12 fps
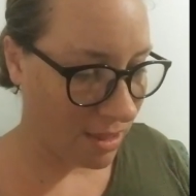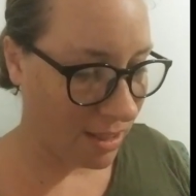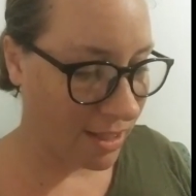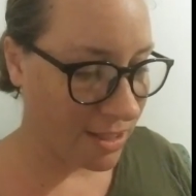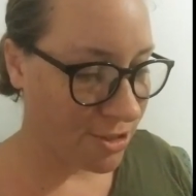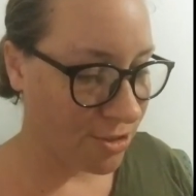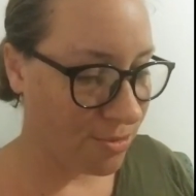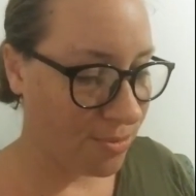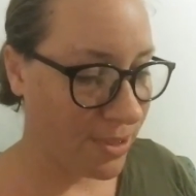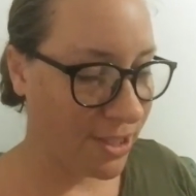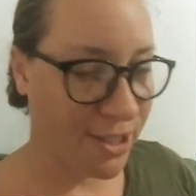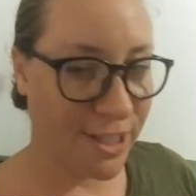It gets you
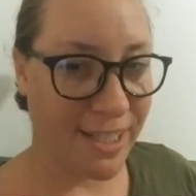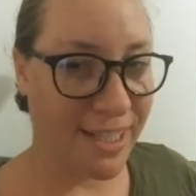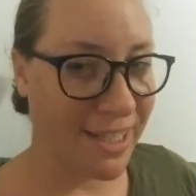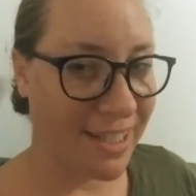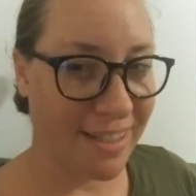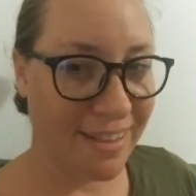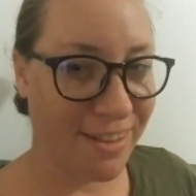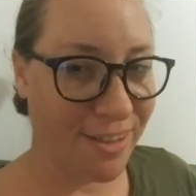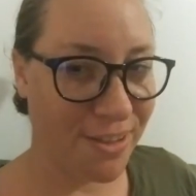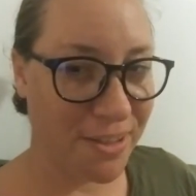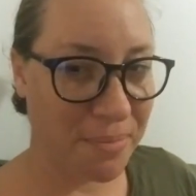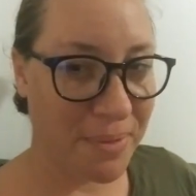when you're a kid, you
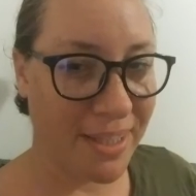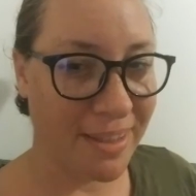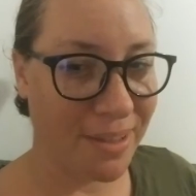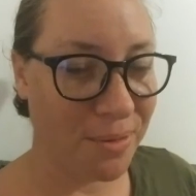know what I mean?